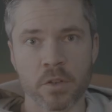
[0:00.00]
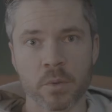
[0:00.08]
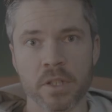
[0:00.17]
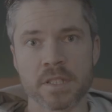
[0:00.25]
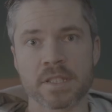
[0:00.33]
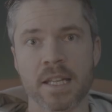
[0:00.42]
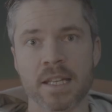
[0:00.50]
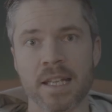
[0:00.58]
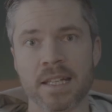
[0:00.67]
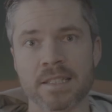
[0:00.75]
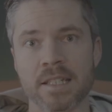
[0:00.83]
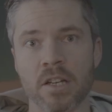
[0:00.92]
real estate
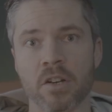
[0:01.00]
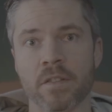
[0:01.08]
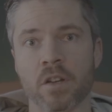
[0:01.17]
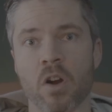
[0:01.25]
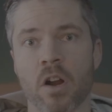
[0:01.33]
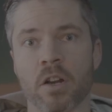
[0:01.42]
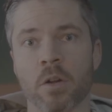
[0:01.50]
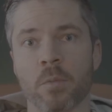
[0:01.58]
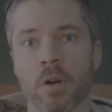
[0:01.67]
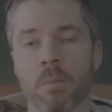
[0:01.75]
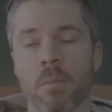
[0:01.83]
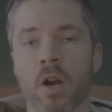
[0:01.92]
needs here in the Cochrane
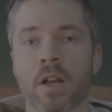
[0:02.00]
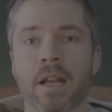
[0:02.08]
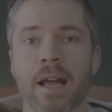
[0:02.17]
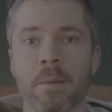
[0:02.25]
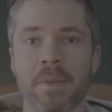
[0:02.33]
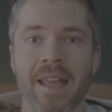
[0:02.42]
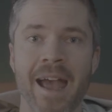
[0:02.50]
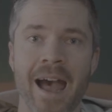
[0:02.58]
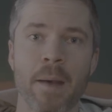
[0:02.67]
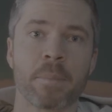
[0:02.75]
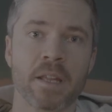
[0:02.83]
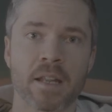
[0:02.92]
Alberta market, I'd be
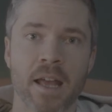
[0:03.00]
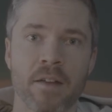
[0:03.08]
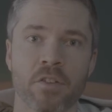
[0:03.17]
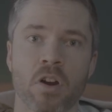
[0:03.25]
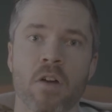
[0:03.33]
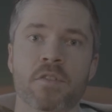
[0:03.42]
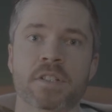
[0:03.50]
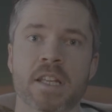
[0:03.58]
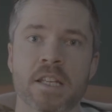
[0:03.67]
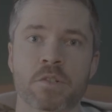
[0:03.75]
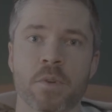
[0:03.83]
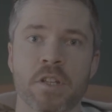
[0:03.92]
happy to have a
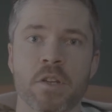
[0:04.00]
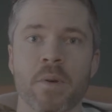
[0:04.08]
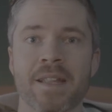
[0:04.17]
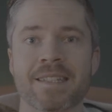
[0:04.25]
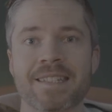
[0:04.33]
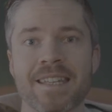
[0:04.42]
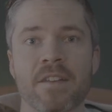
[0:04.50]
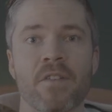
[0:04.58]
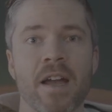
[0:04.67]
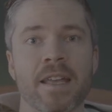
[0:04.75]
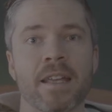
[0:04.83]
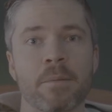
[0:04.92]
conversation with you and see if
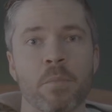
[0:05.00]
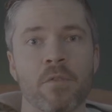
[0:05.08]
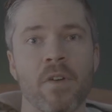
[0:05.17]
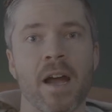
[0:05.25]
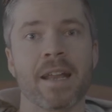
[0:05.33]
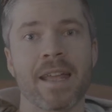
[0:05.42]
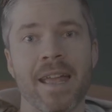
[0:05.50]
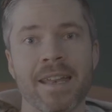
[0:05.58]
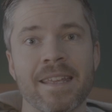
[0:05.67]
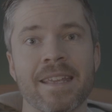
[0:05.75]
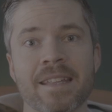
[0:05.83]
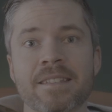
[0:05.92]
I can provide
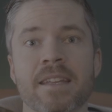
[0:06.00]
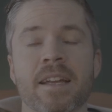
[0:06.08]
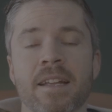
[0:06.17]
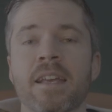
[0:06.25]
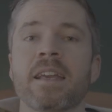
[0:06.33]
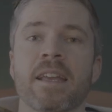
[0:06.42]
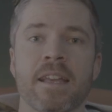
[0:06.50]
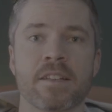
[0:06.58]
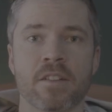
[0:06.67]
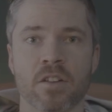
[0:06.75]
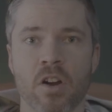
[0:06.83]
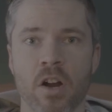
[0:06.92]
any insight
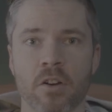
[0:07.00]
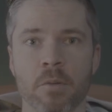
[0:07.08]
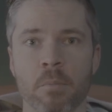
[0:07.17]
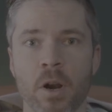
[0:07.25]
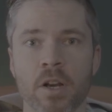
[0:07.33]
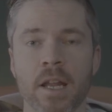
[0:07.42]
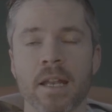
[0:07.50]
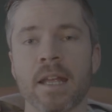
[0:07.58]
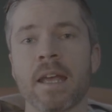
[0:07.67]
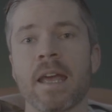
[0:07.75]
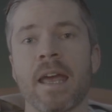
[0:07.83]
into the Cochrane market.